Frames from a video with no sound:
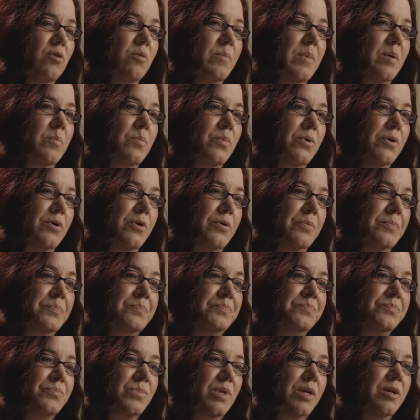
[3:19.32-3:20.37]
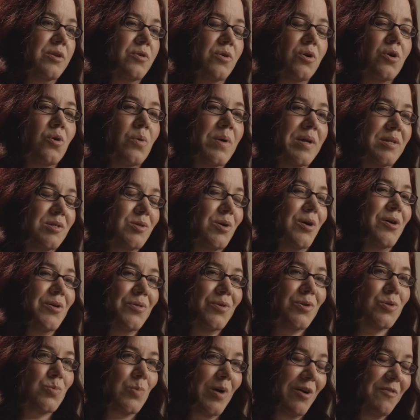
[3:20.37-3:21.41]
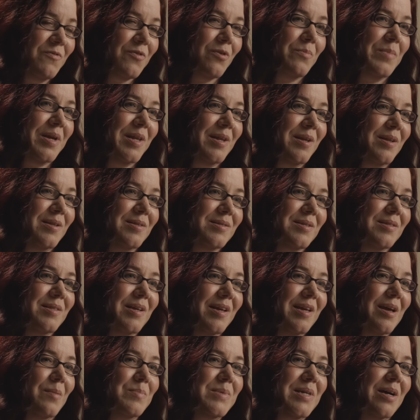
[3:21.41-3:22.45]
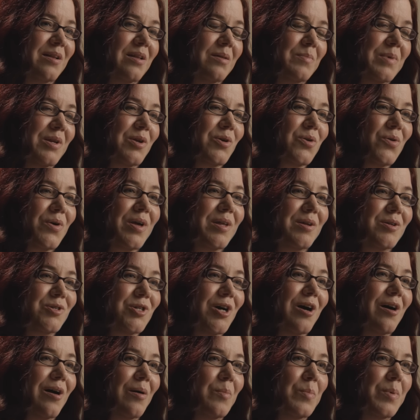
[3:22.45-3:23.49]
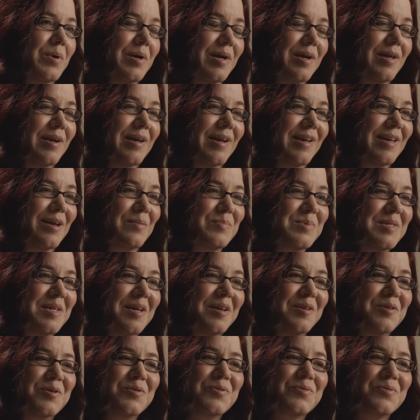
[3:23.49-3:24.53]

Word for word: remember you know, going to all those welfare meetings and they kept telling me to go get a job. And I kept saying, you